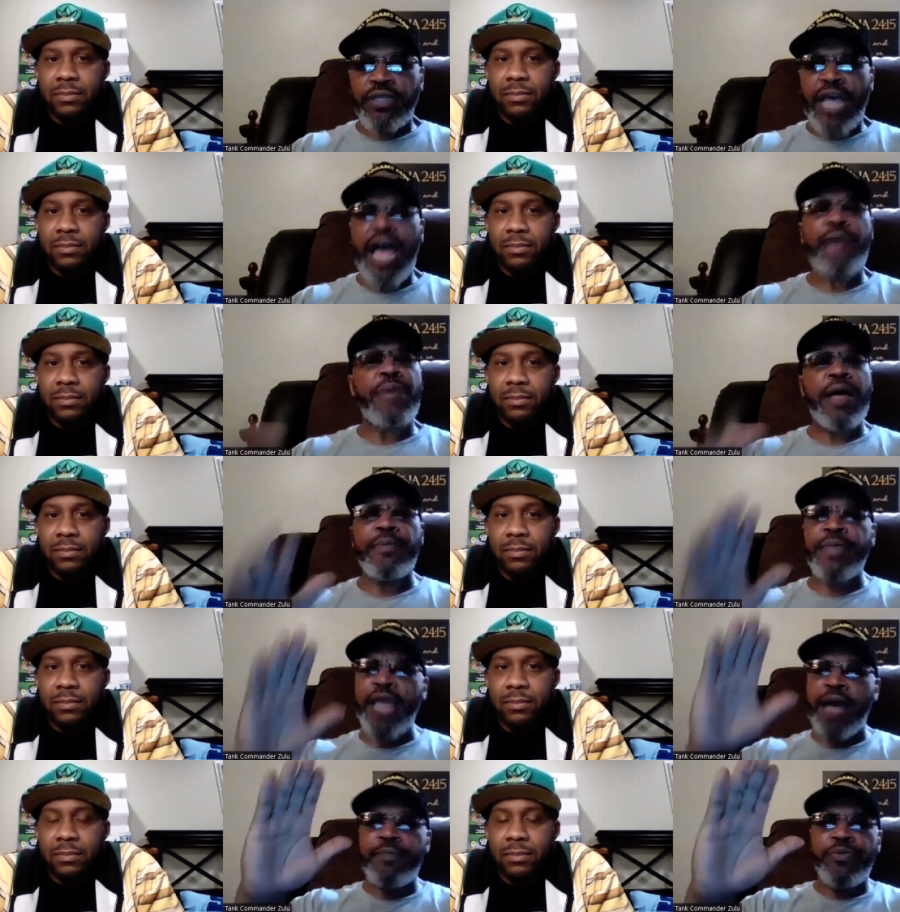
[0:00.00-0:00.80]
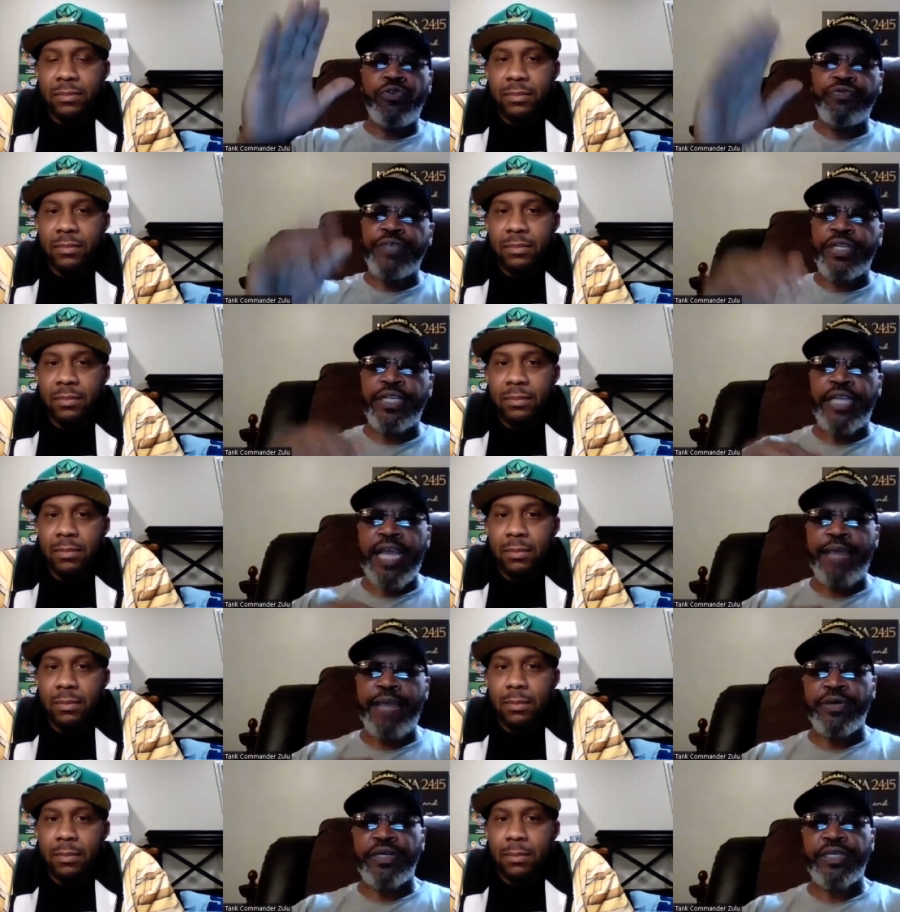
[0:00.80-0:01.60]
Speaker 1: I, I mean, I moved in the
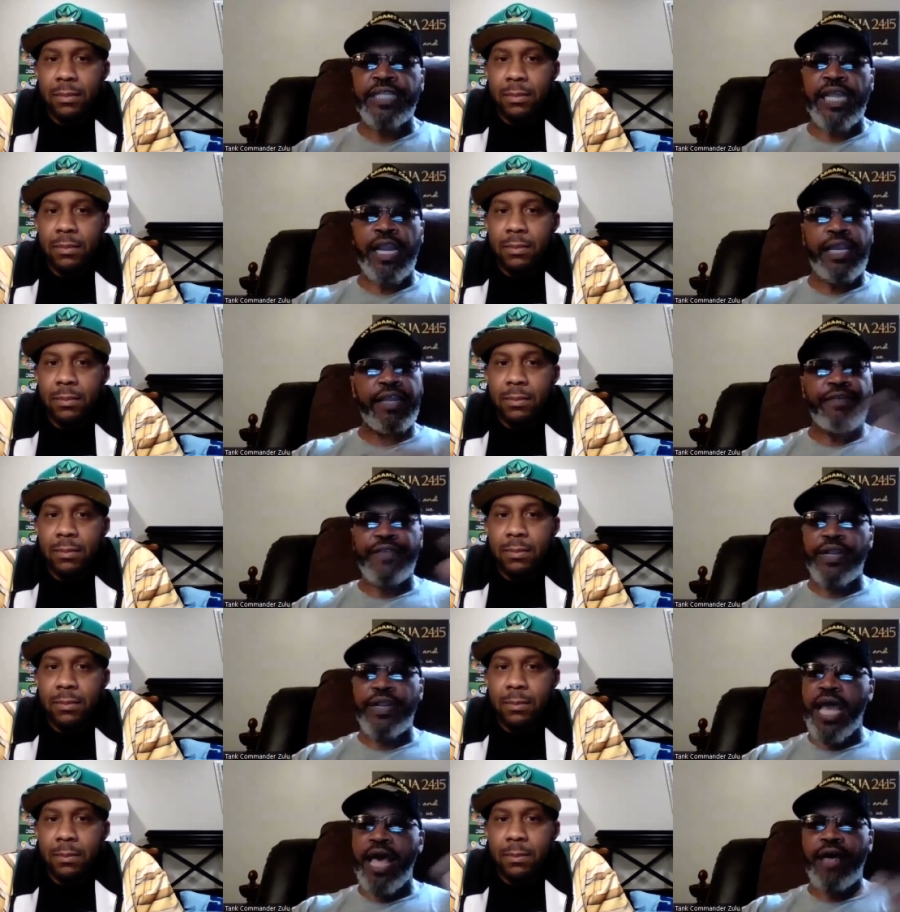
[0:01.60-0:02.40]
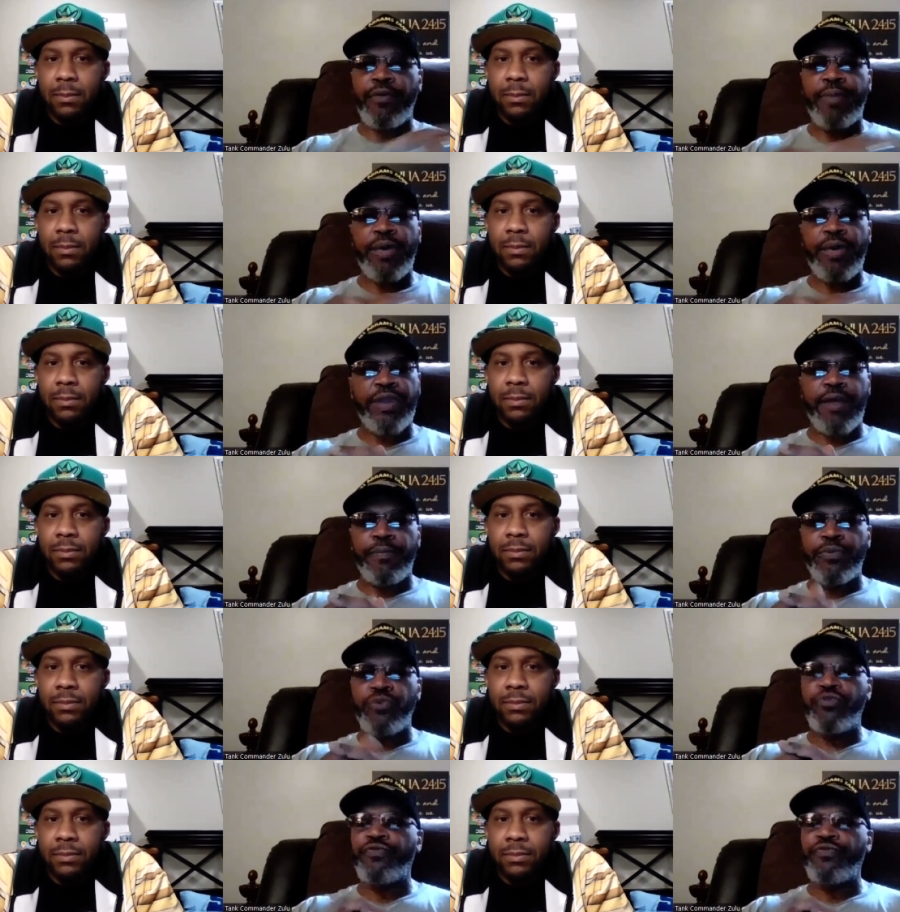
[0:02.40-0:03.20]
neighborhood that I live in now, man. When I
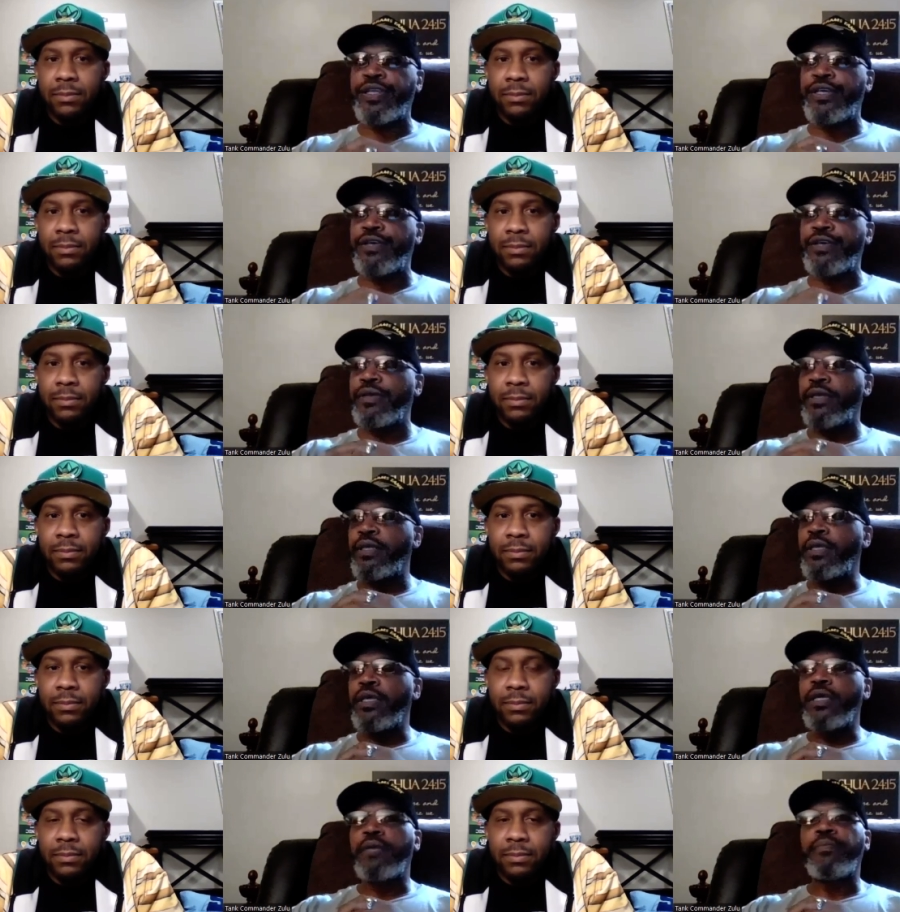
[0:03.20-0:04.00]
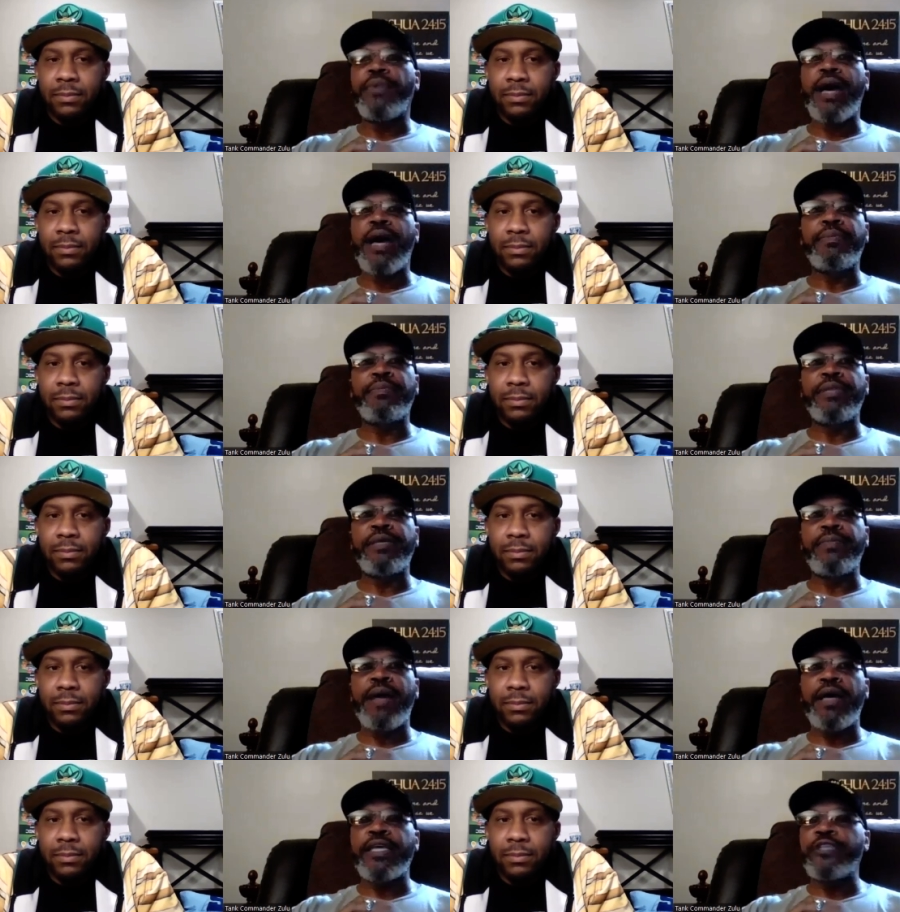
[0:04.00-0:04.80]
moved here, probably
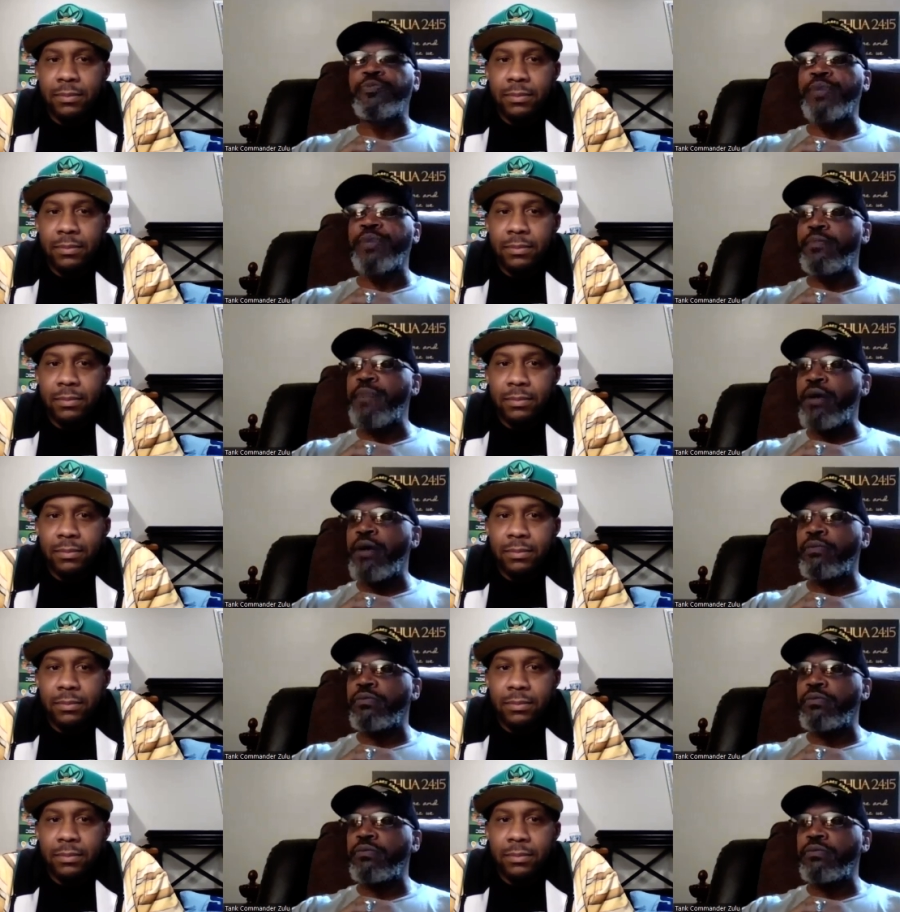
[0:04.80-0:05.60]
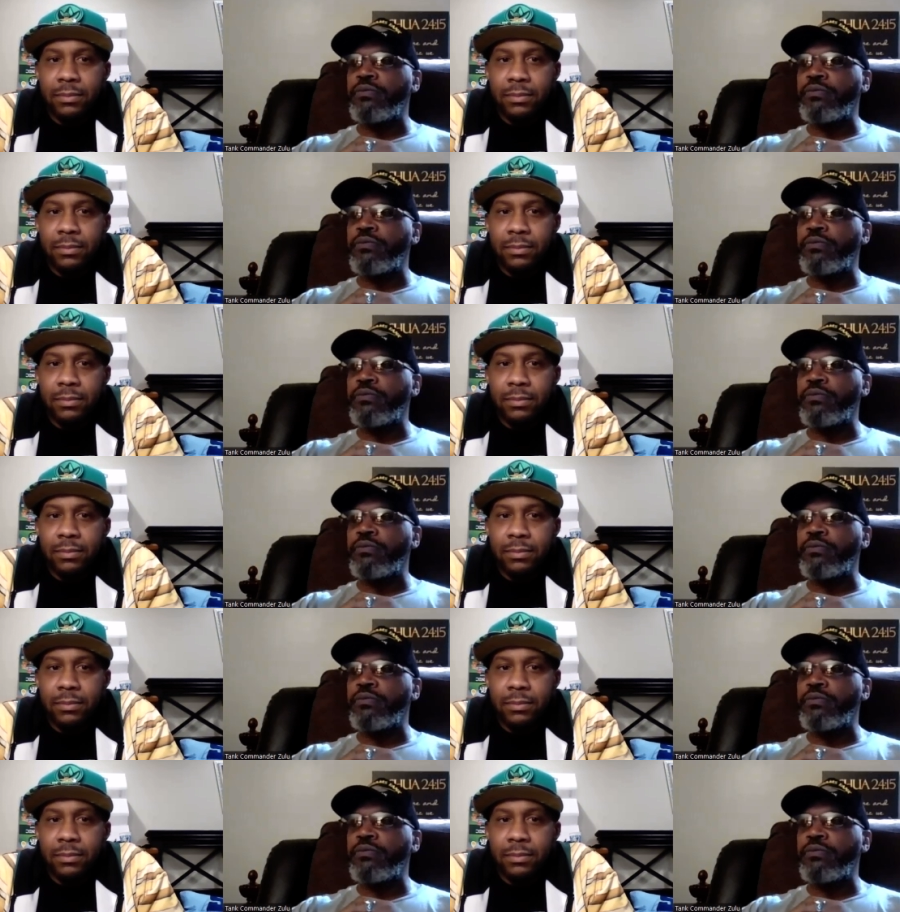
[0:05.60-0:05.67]
about, it's been about,